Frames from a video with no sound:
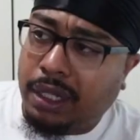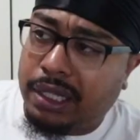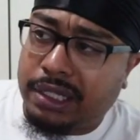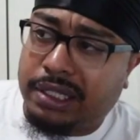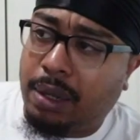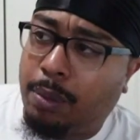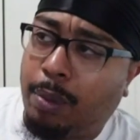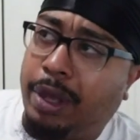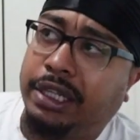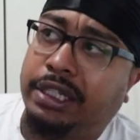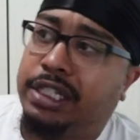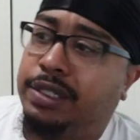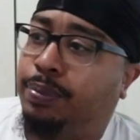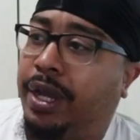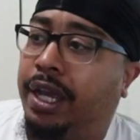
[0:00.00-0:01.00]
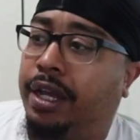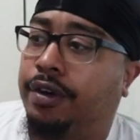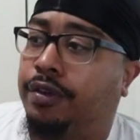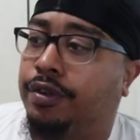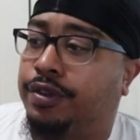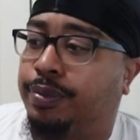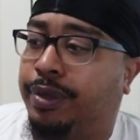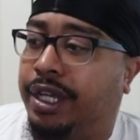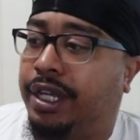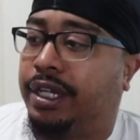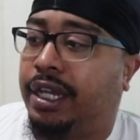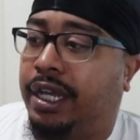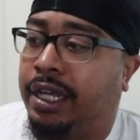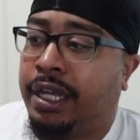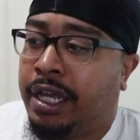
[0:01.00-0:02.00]
something about these panderers, man, that
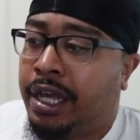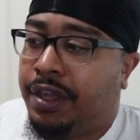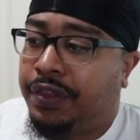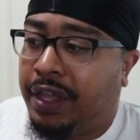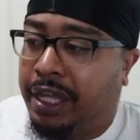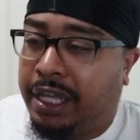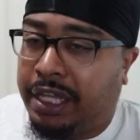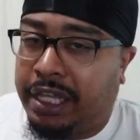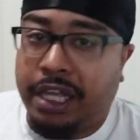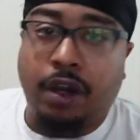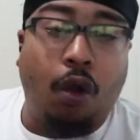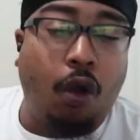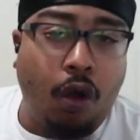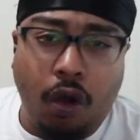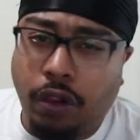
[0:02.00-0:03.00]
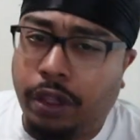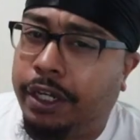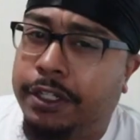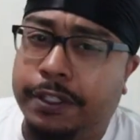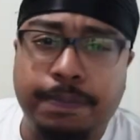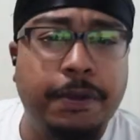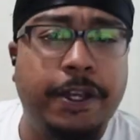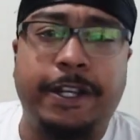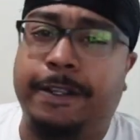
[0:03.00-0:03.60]
they can get all of this money.